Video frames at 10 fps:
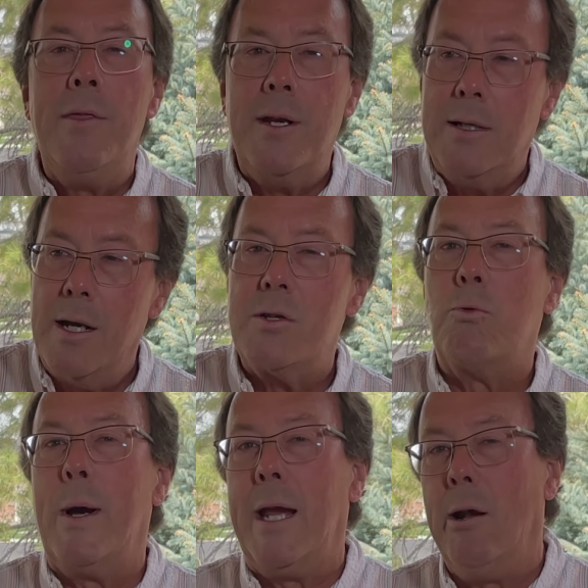that does
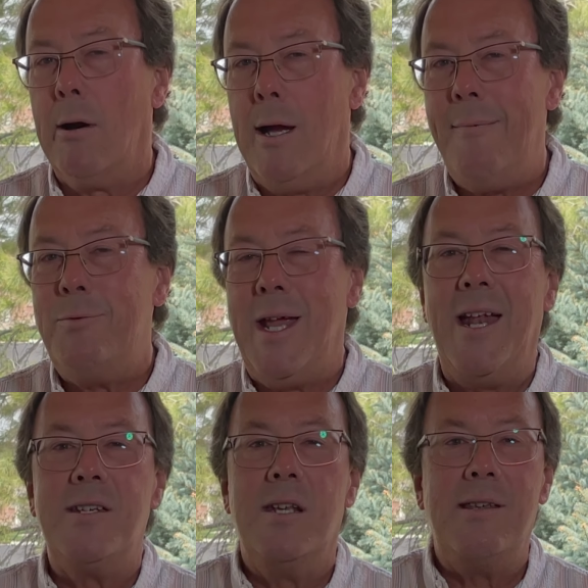regular
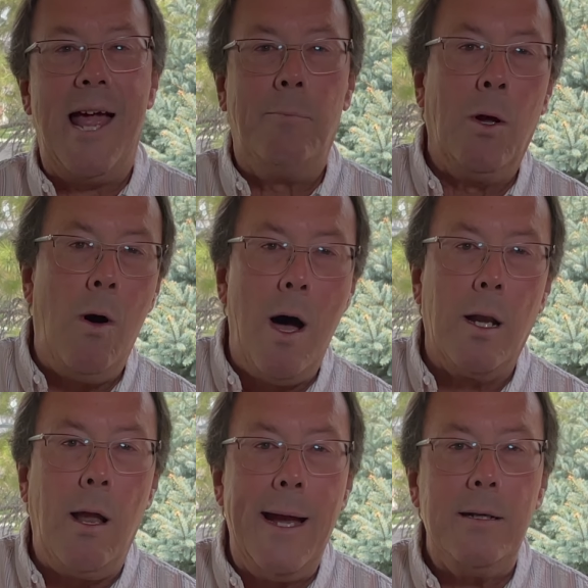updates to Tableau
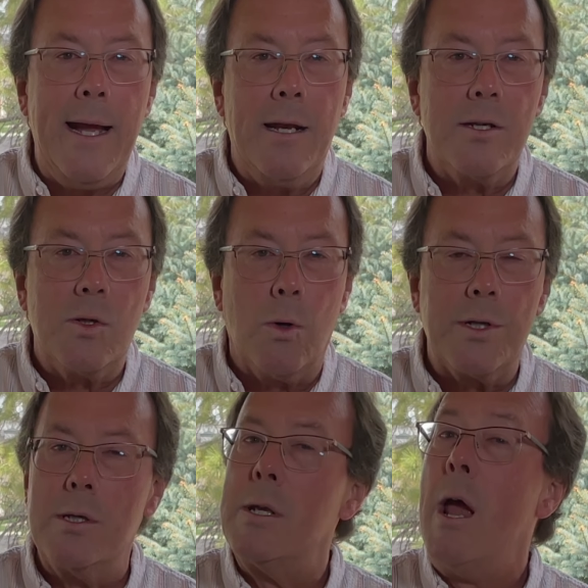Online data
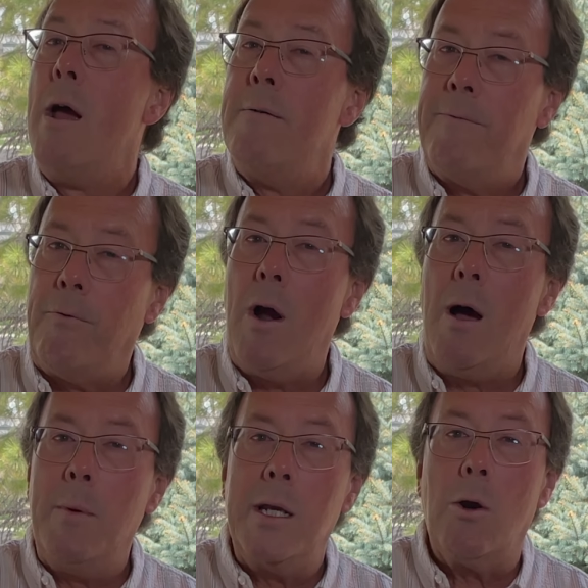sources
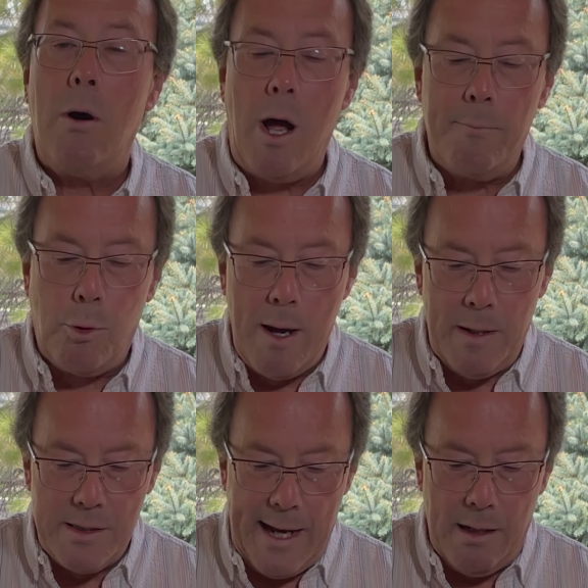from your
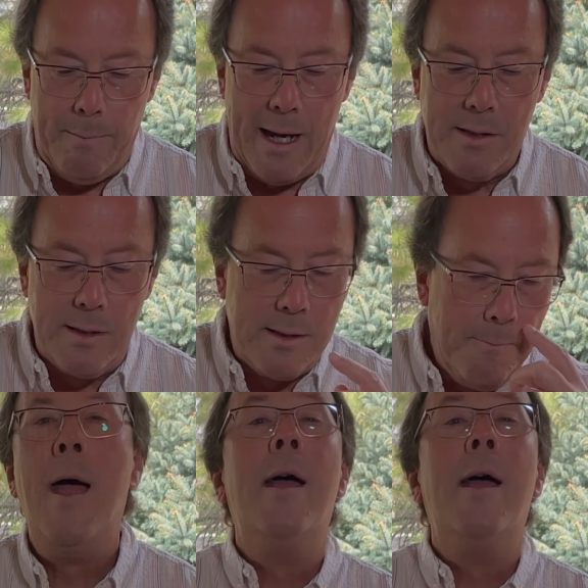on-premise databases.